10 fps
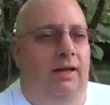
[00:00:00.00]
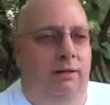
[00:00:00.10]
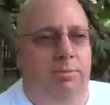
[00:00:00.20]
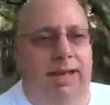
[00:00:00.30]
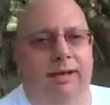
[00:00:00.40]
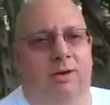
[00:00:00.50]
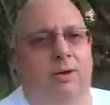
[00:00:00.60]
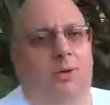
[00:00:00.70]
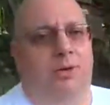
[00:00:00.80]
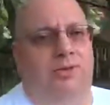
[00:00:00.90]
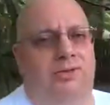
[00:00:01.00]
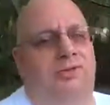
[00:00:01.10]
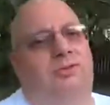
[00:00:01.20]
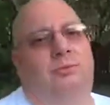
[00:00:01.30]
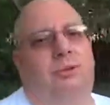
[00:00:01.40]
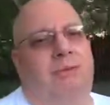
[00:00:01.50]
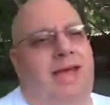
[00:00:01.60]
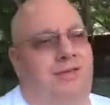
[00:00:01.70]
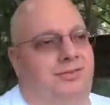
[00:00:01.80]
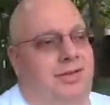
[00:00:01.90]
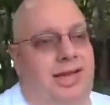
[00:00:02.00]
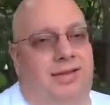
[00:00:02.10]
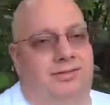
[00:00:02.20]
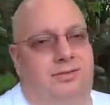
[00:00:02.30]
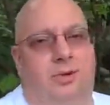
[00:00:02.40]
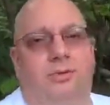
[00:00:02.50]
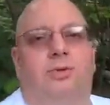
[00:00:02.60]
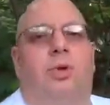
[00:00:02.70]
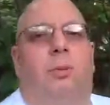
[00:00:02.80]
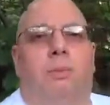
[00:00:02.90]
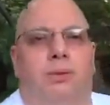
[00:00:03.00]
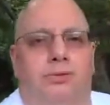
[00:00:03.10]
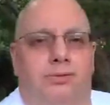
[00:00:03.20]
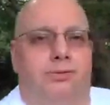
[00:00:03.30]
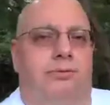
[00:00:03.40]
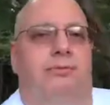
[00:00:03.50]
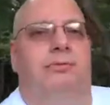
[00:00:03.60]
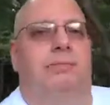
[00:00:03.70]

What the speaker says: A black hole is a supermass that has no topos.